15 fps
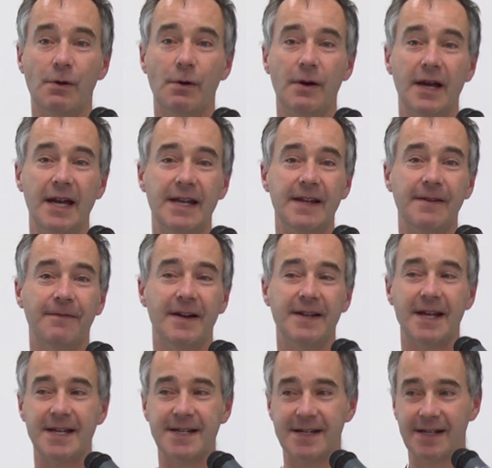or any
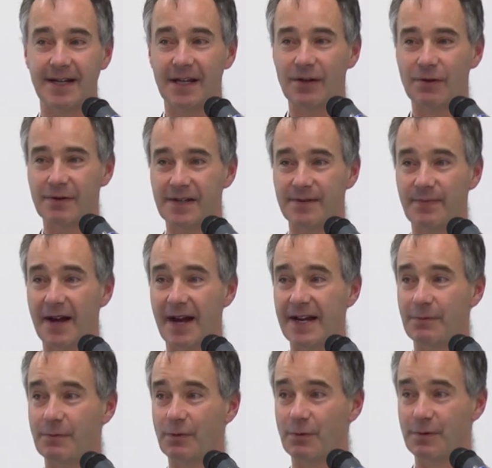financially interested
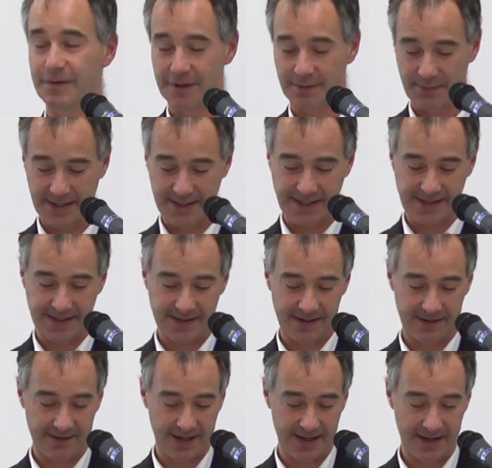party will also be
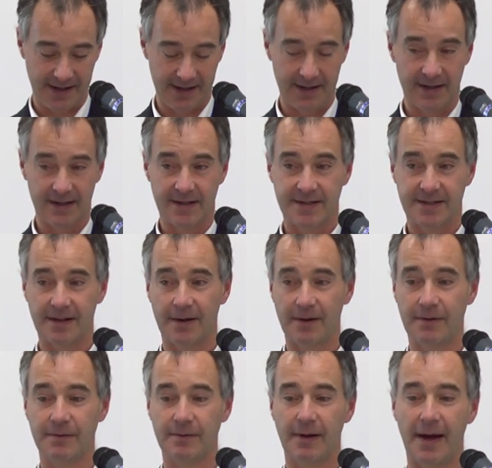necessary.
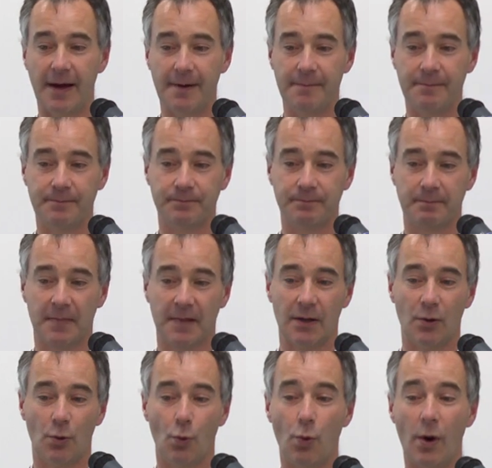So
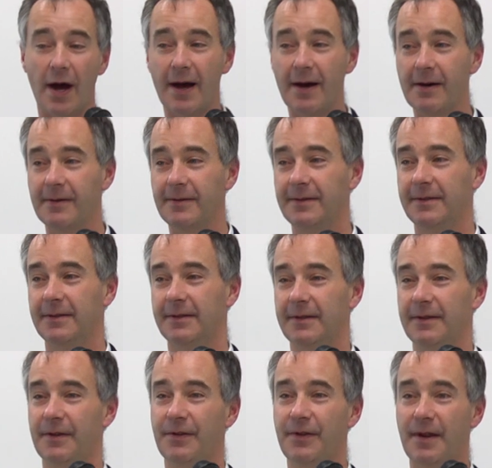while
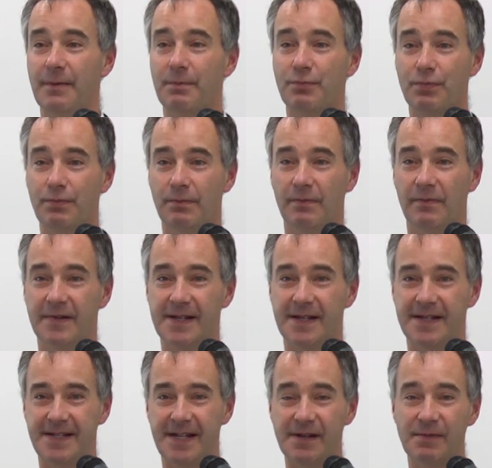the
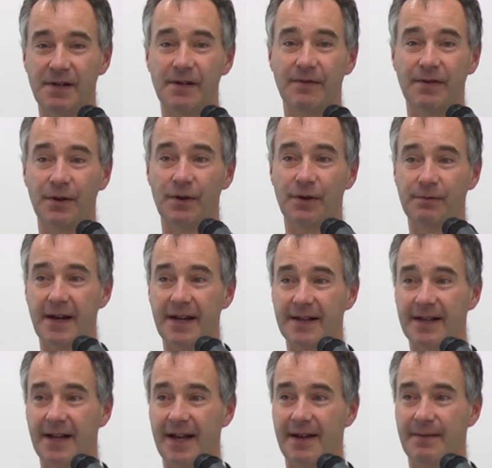settlement of the earthquake
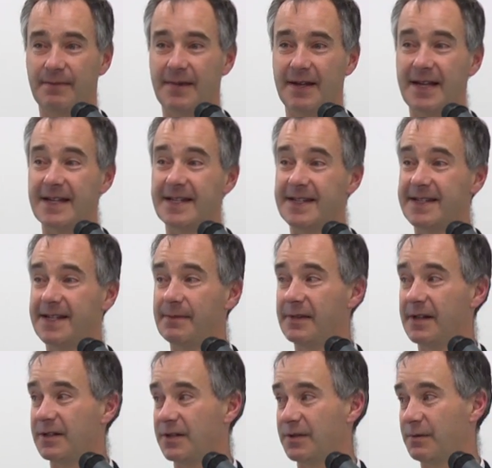claim is
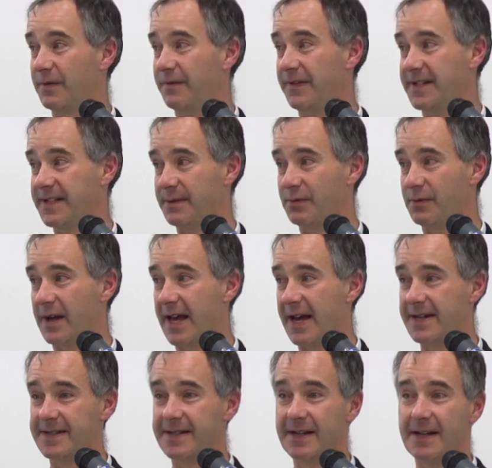similar to a fee simple
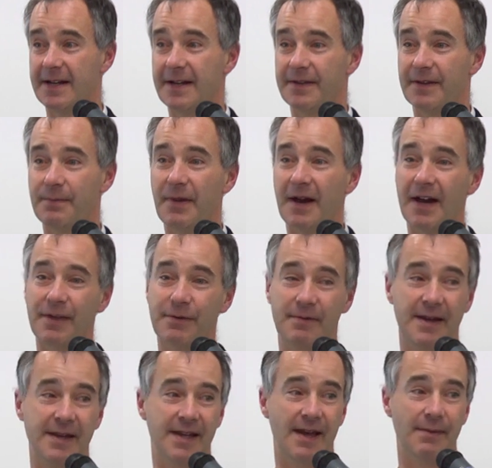house, the
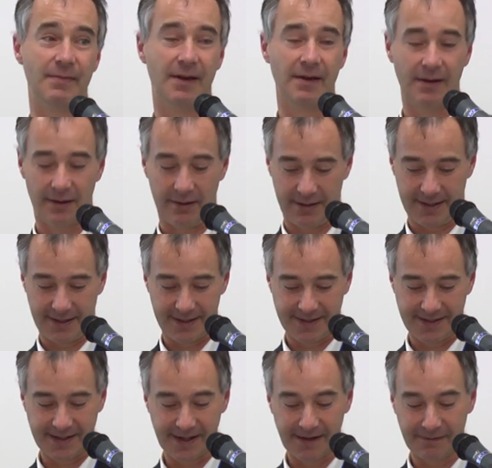pathway can be
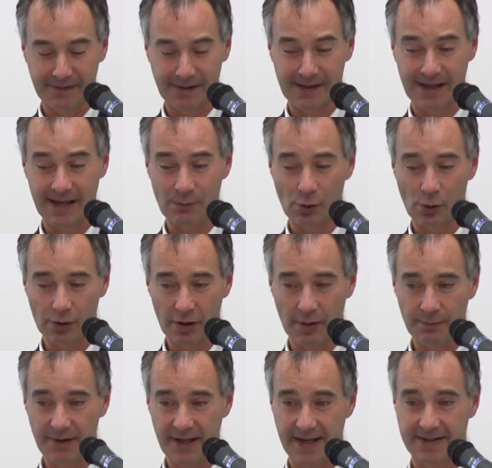significantly more
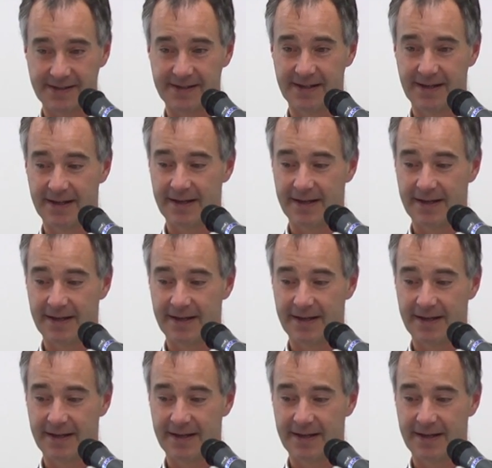complex.